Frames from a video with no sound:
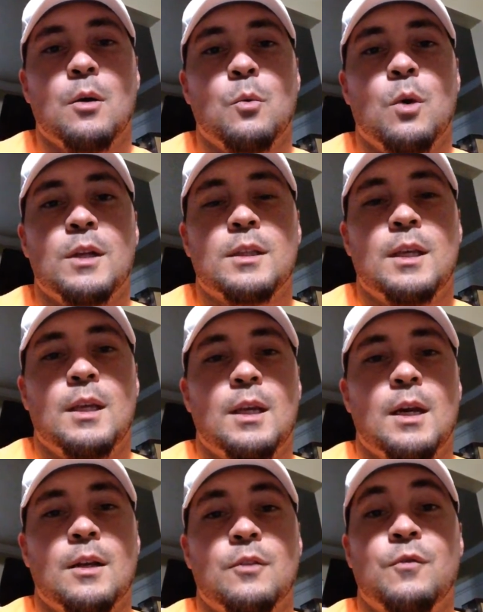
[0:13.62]
what
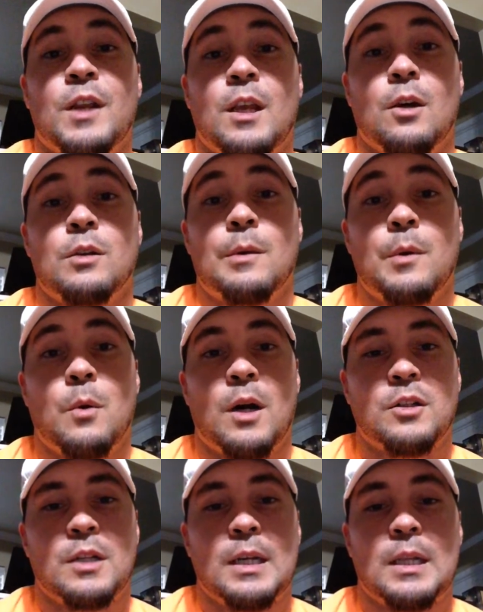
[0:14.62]
the video that we
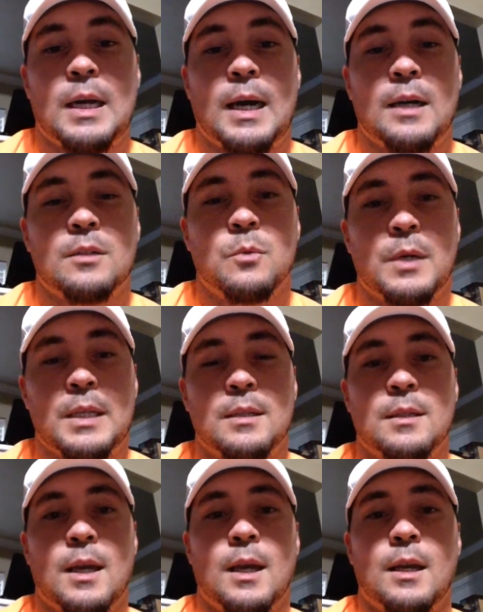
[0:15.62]
watched in class, what it
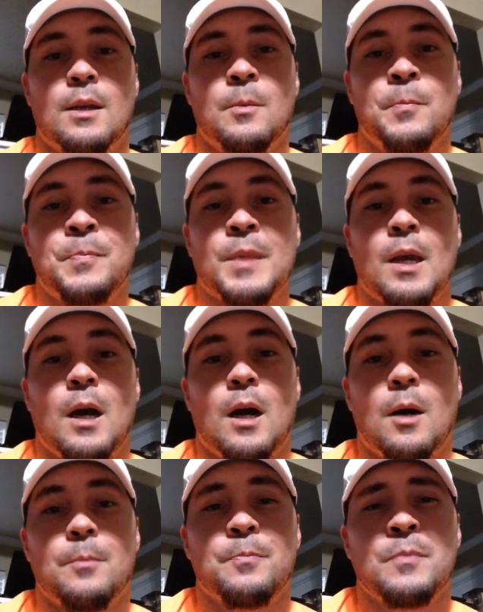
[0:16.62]
said.
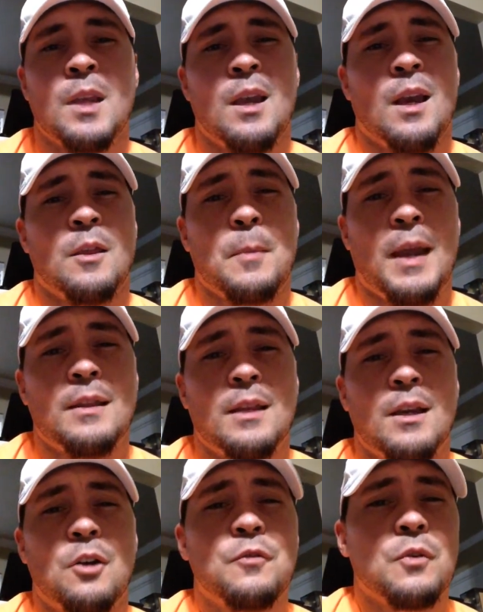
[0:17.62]
And the main
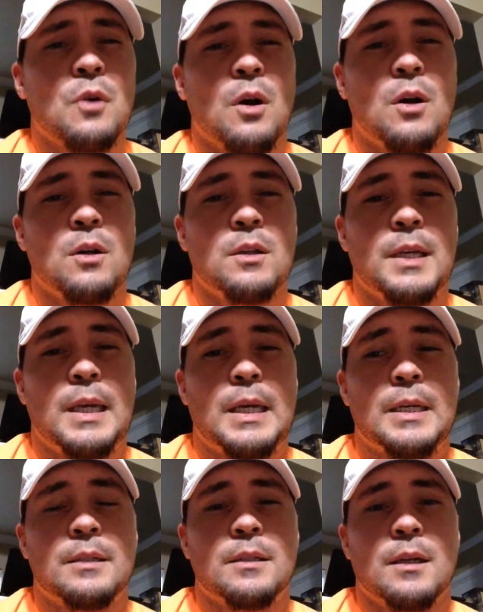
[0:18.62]
thing overall
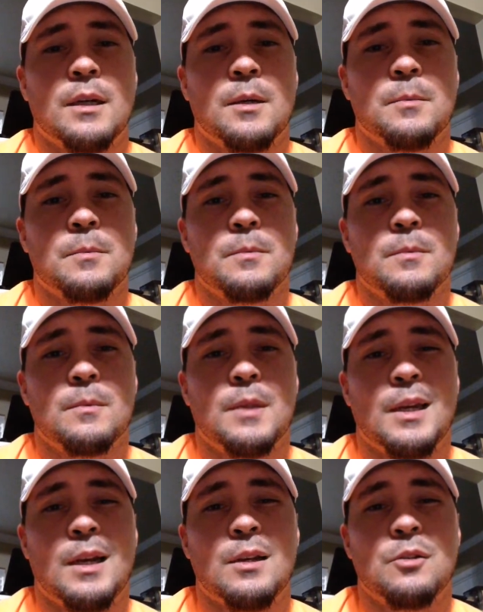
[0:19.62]
is
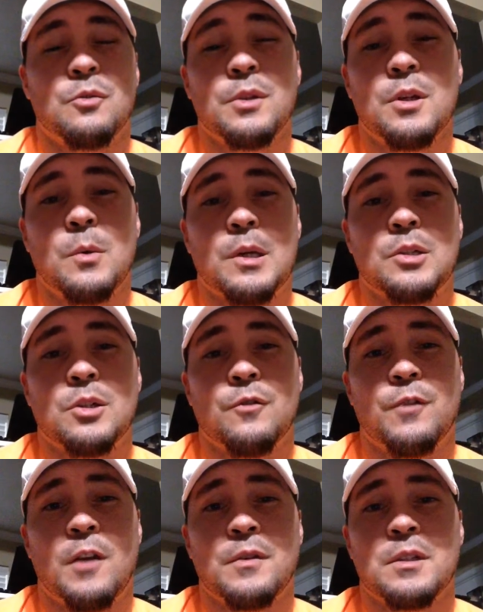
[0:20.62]
that you really don't want to show
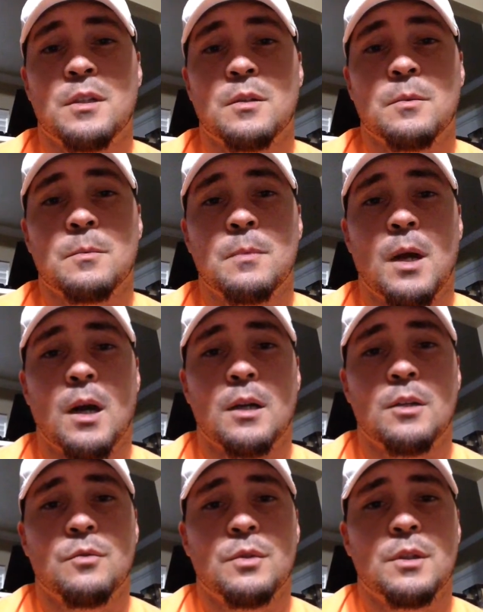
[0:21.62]
favoritism.
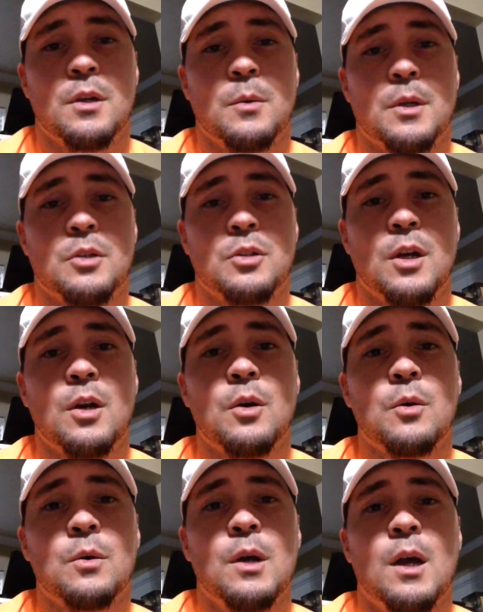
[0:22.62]
You really don't want to
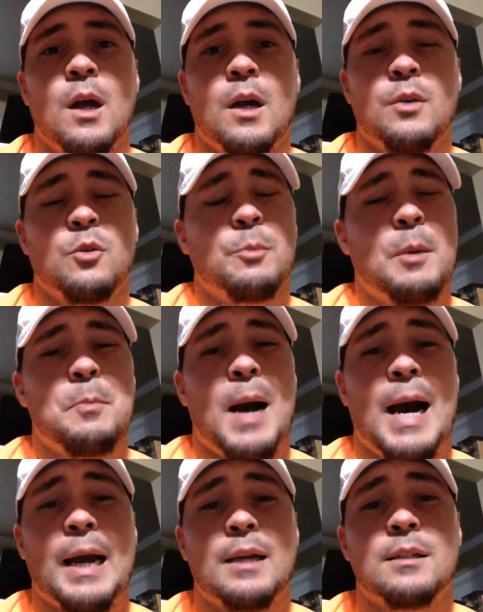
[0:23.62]
show, you don't want to be
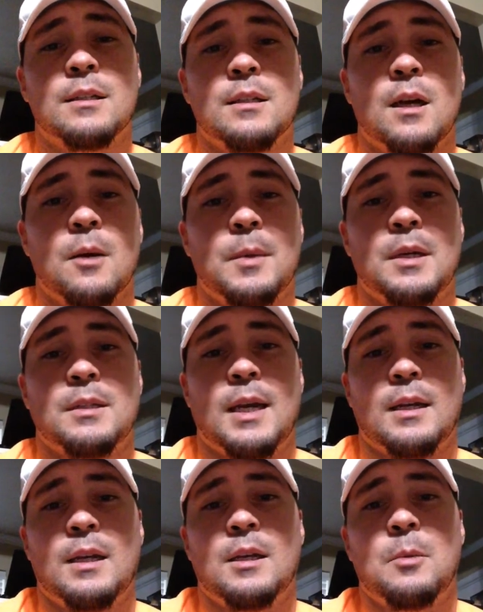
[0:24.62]
biased because
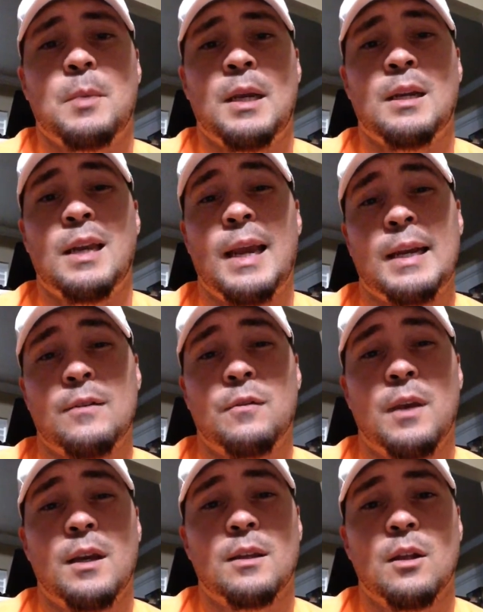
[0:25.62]
that could end up being a negative
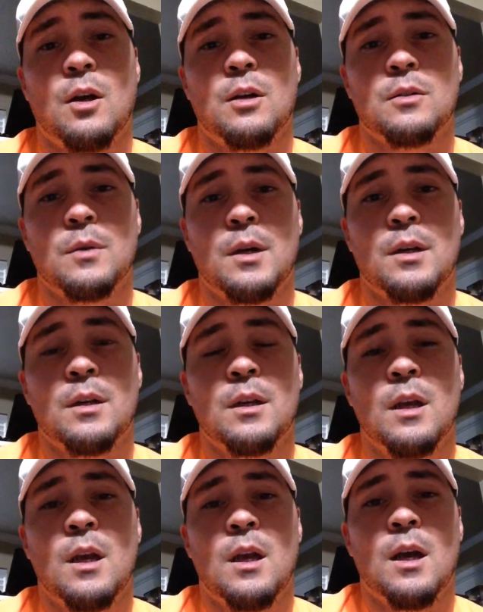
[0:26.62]
thing in the long
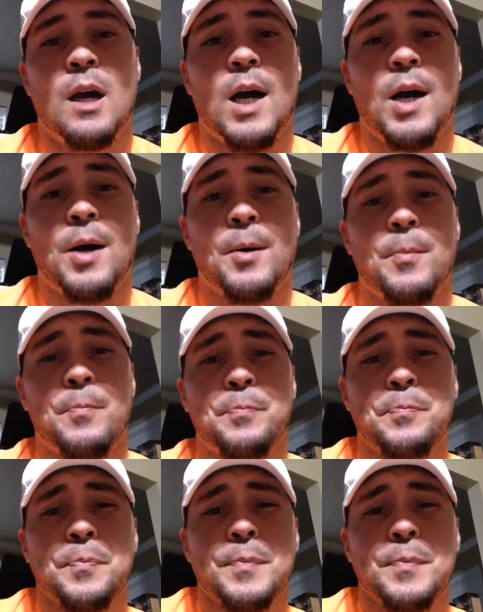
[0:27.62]
run.